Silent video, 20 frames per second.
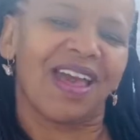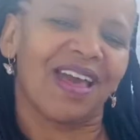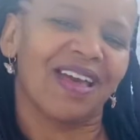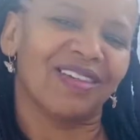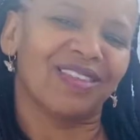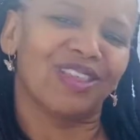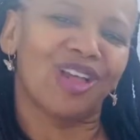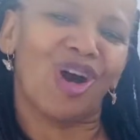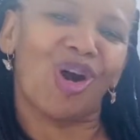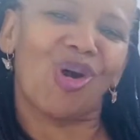
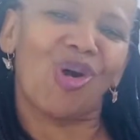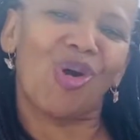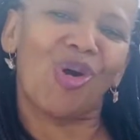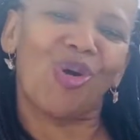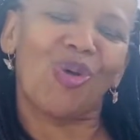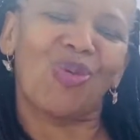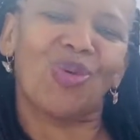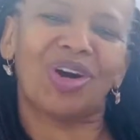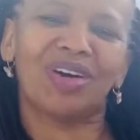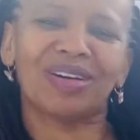
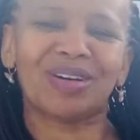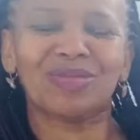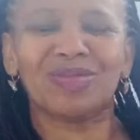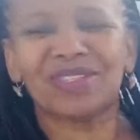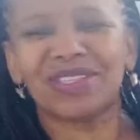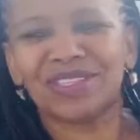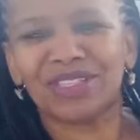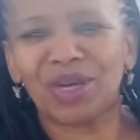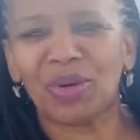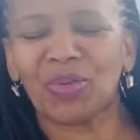Hello,
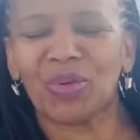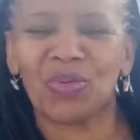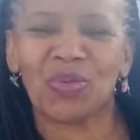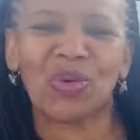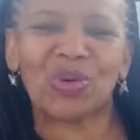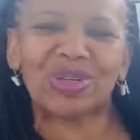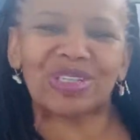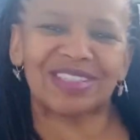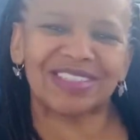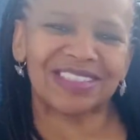welcome to Double
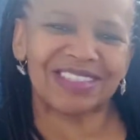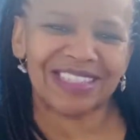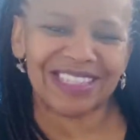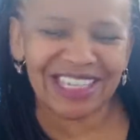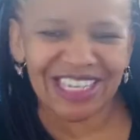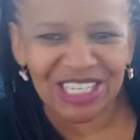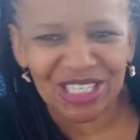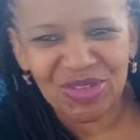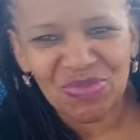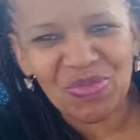Portion
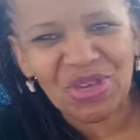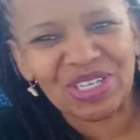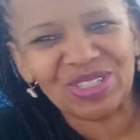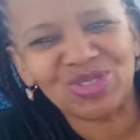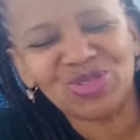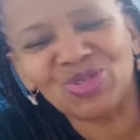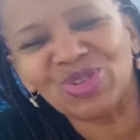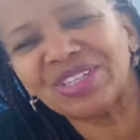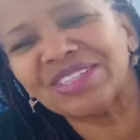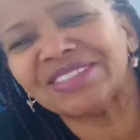Kingdom
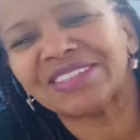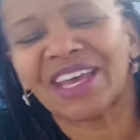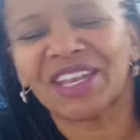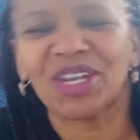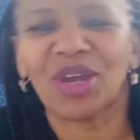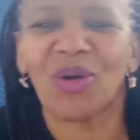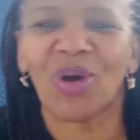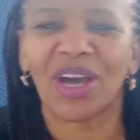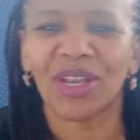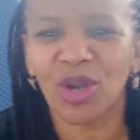Ministries. I
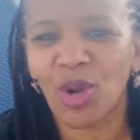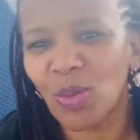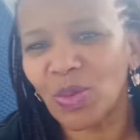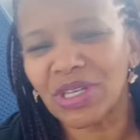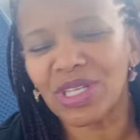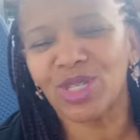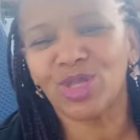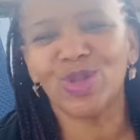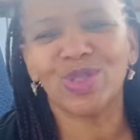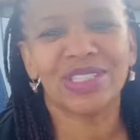know I
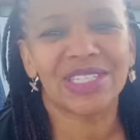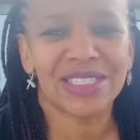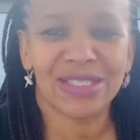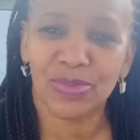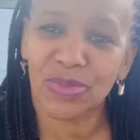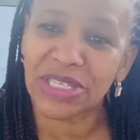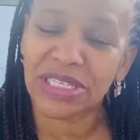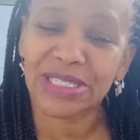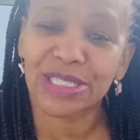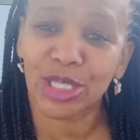normally do
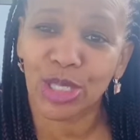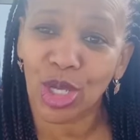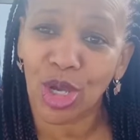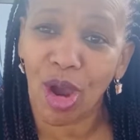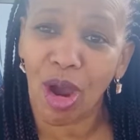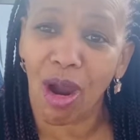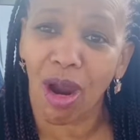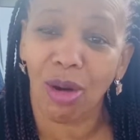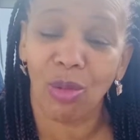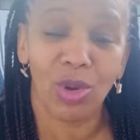six minutes in the
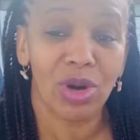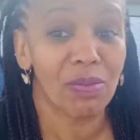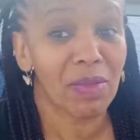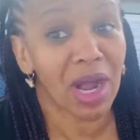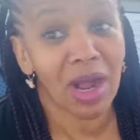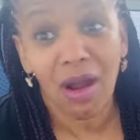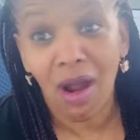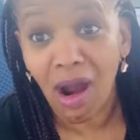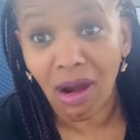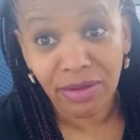car. Well,
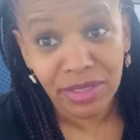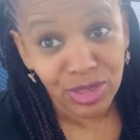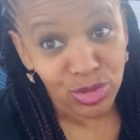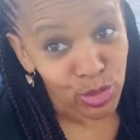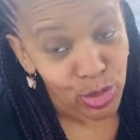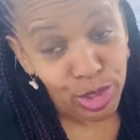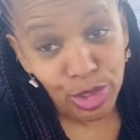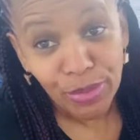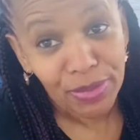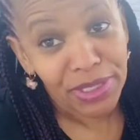my car is
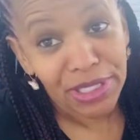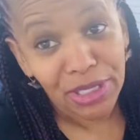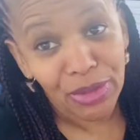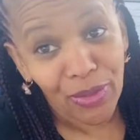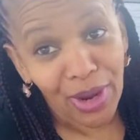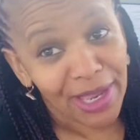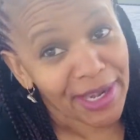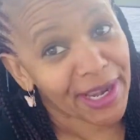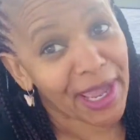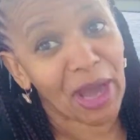real big
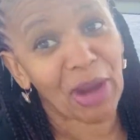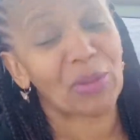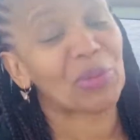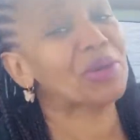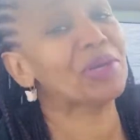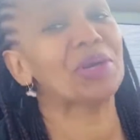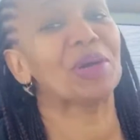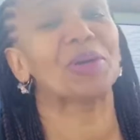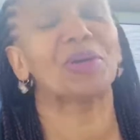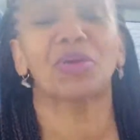right now.
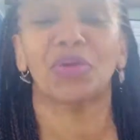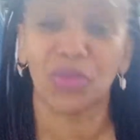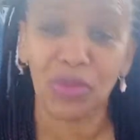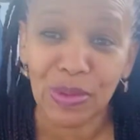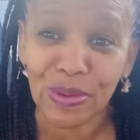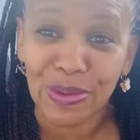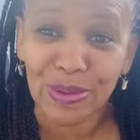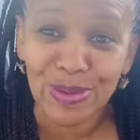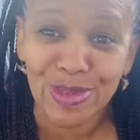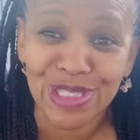We're on a
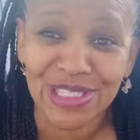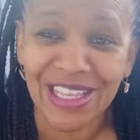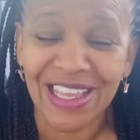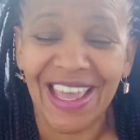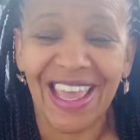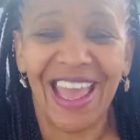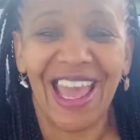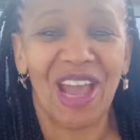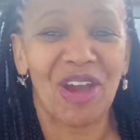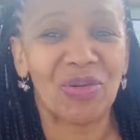cruise
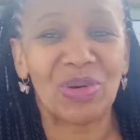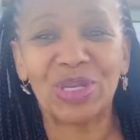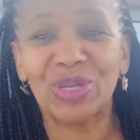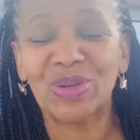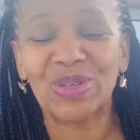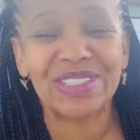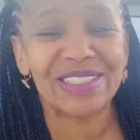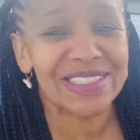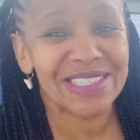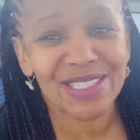and we're
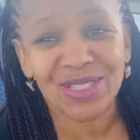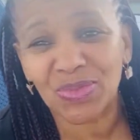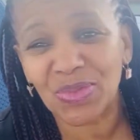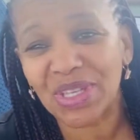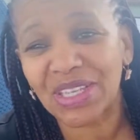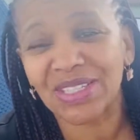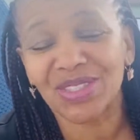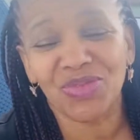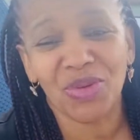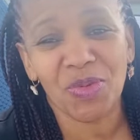doing six
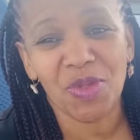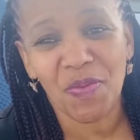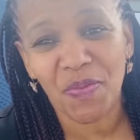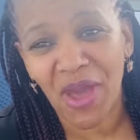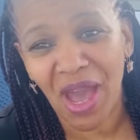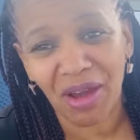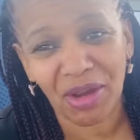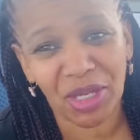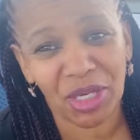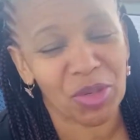minutes from the
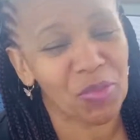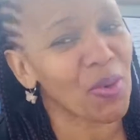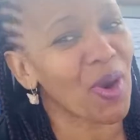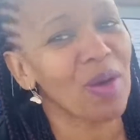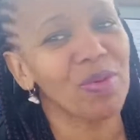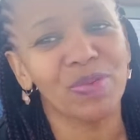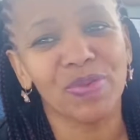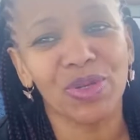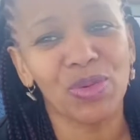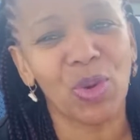balcony.
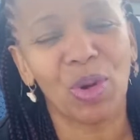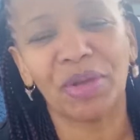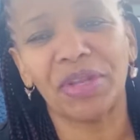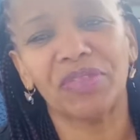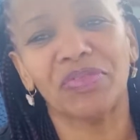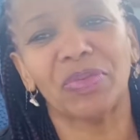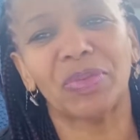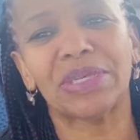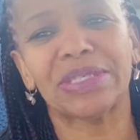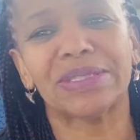Probably won't
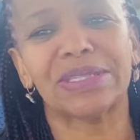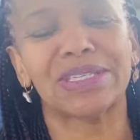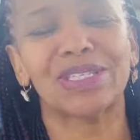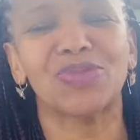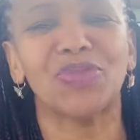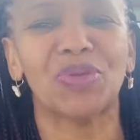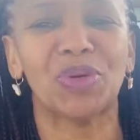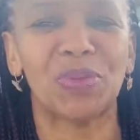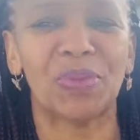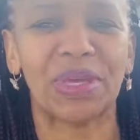even be
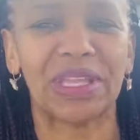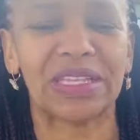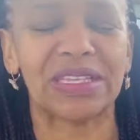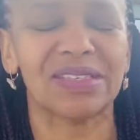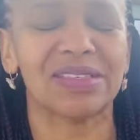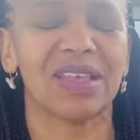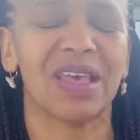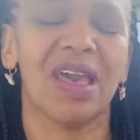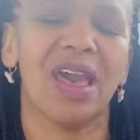six full minutes.